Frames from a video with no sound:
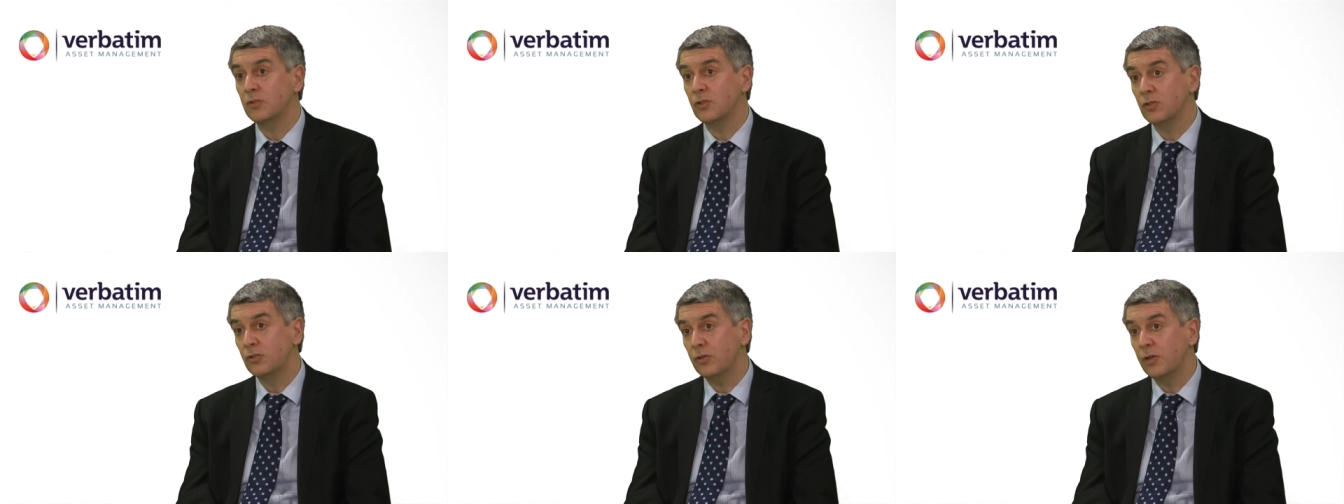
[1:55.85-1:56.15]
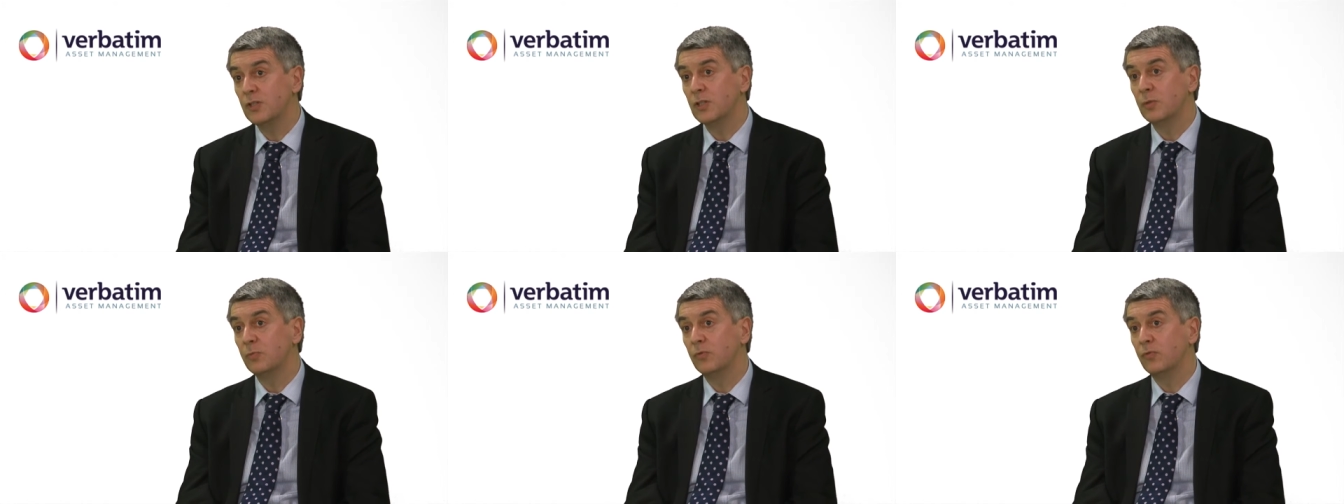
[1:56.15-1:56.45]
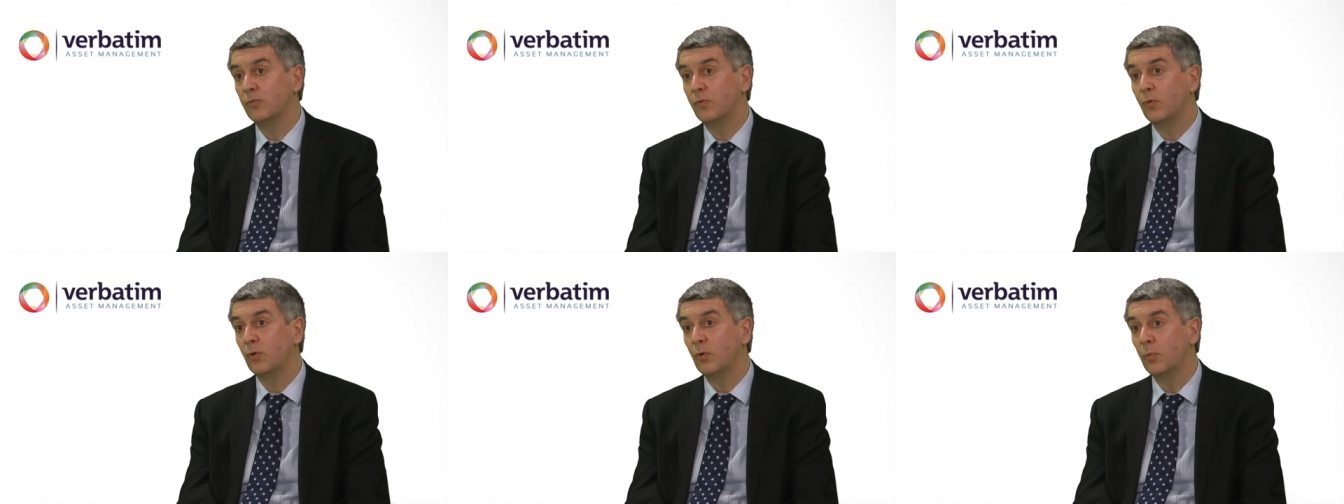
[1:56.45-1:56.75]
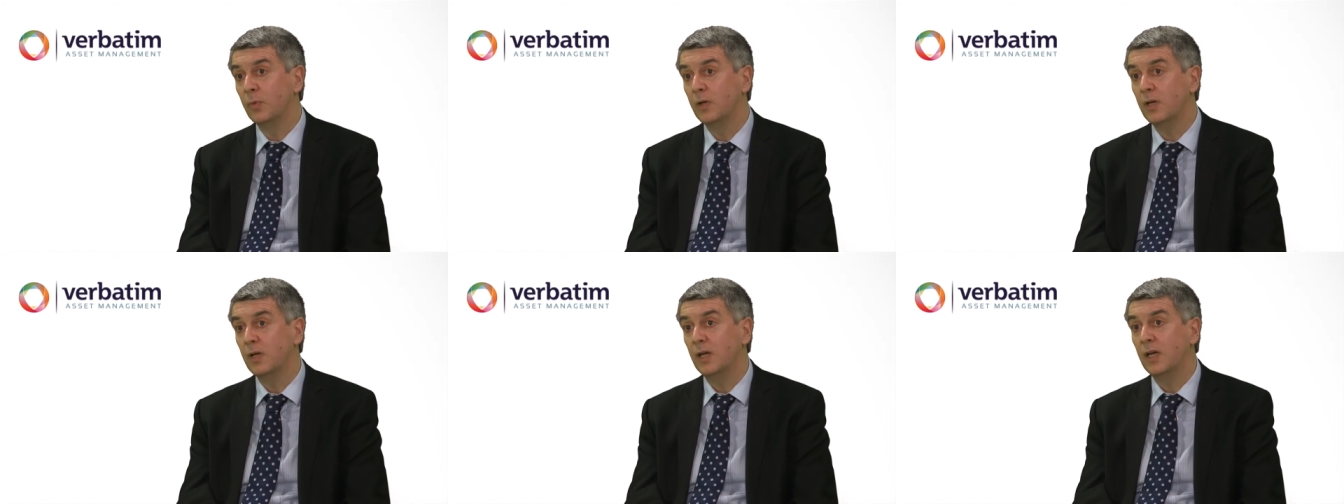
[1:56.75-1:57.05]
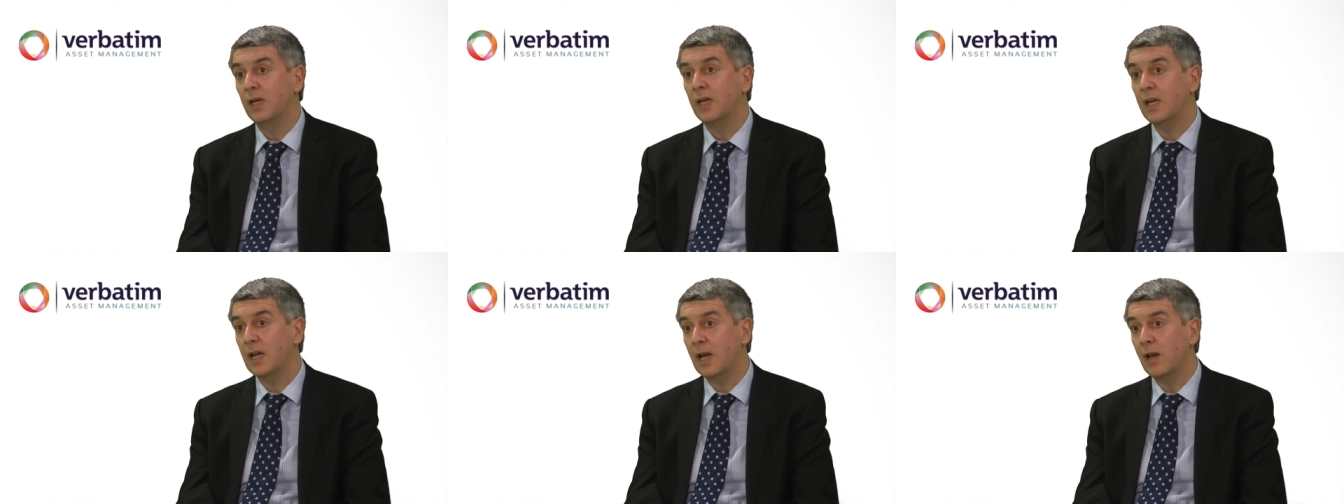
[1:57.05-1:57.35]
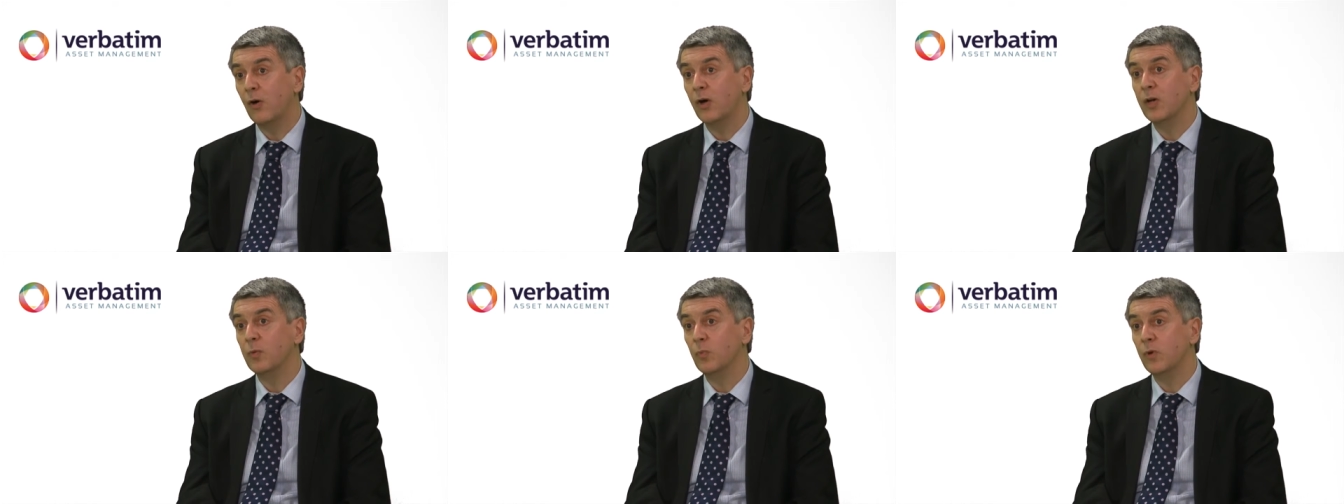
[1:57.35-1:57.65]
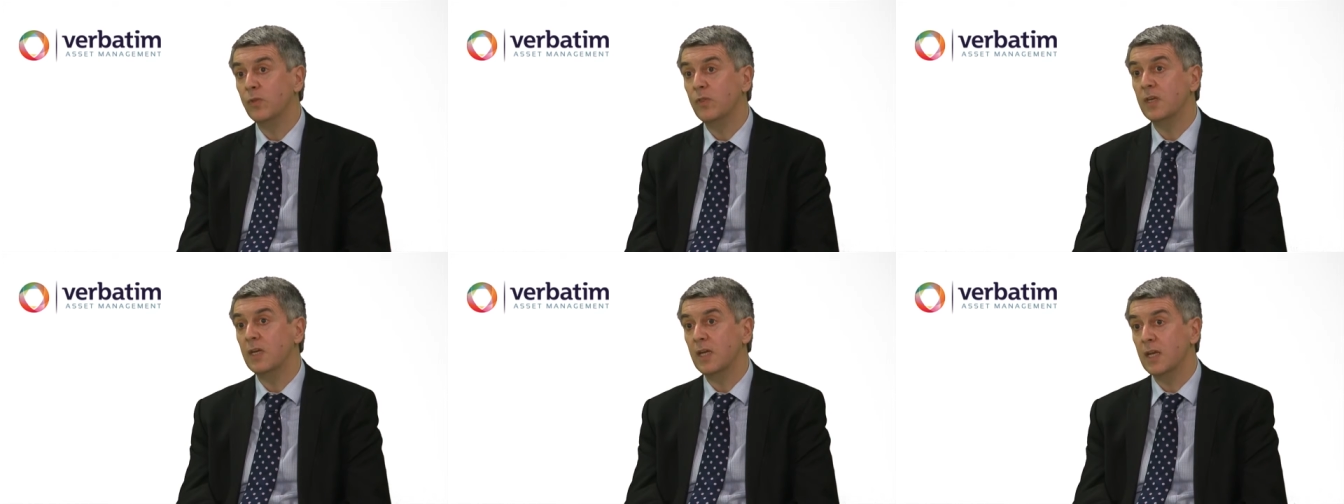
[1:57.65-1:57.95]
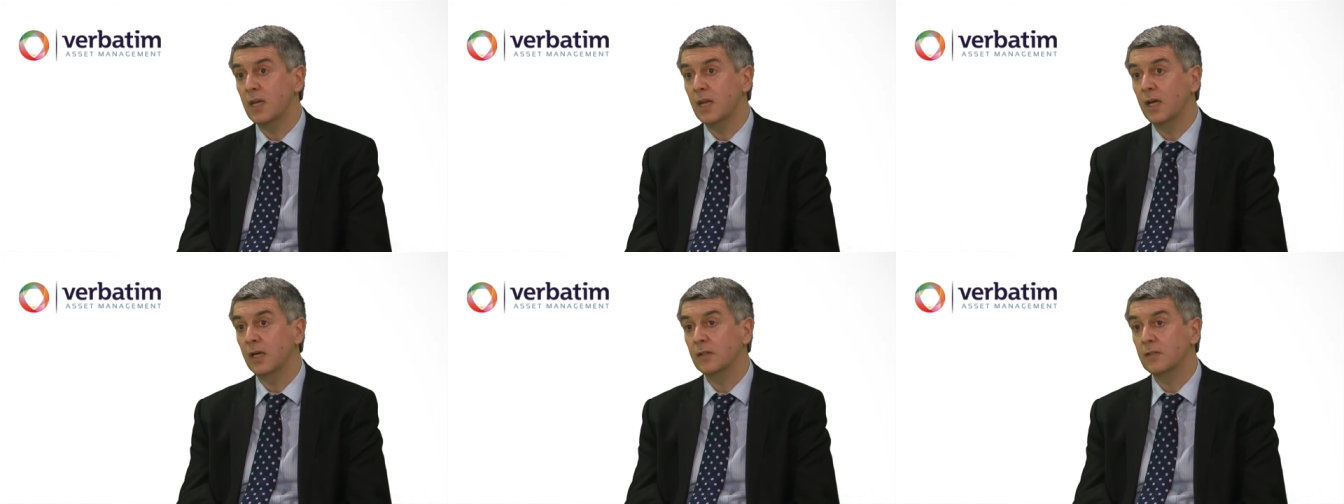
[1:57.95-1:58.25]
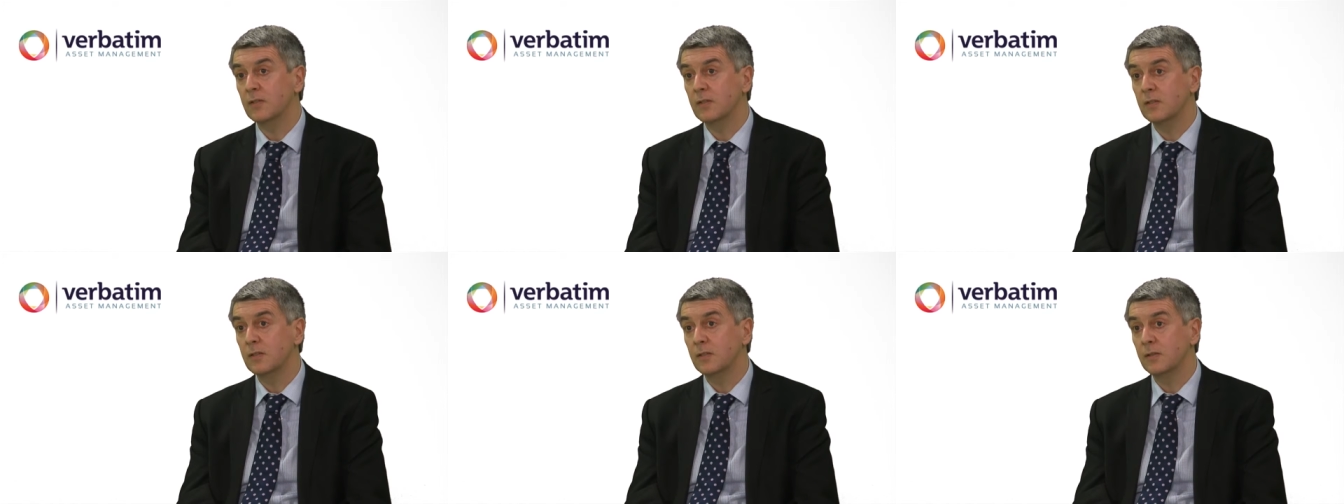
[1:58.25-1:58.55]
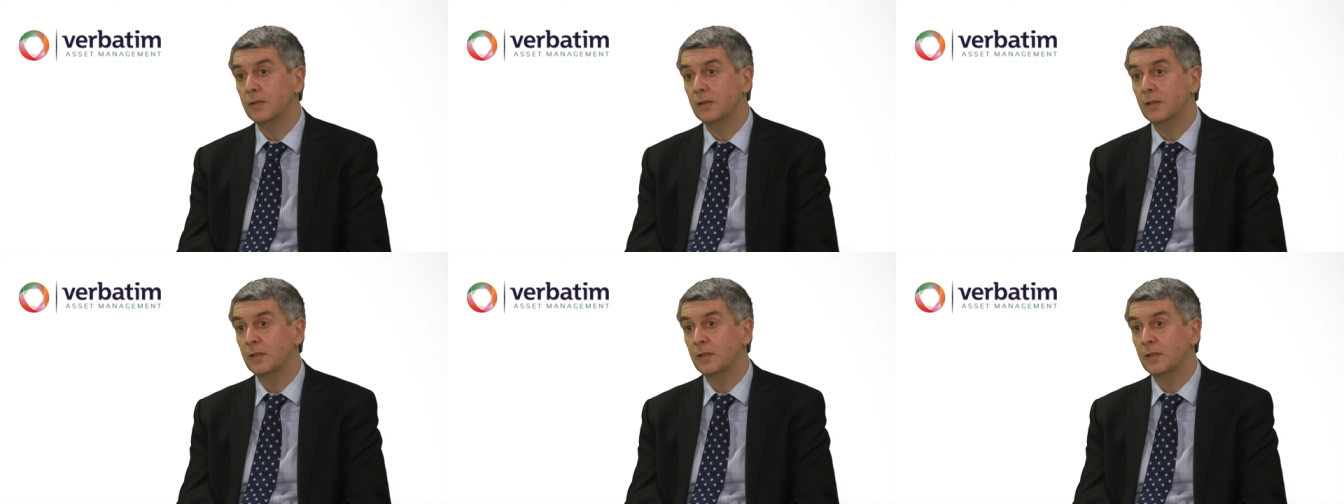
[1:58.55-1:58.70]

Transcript: it's trying to perform in line with the index.